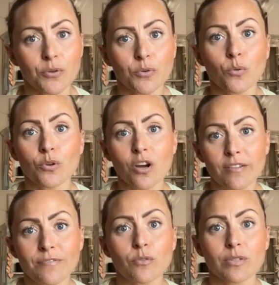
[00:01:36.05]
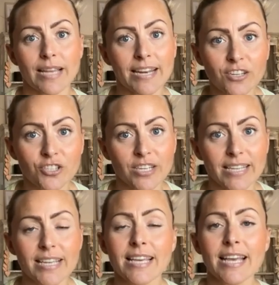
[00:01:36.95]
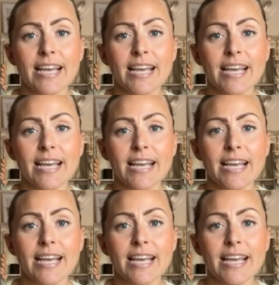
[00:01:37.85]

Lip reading: Your life force energy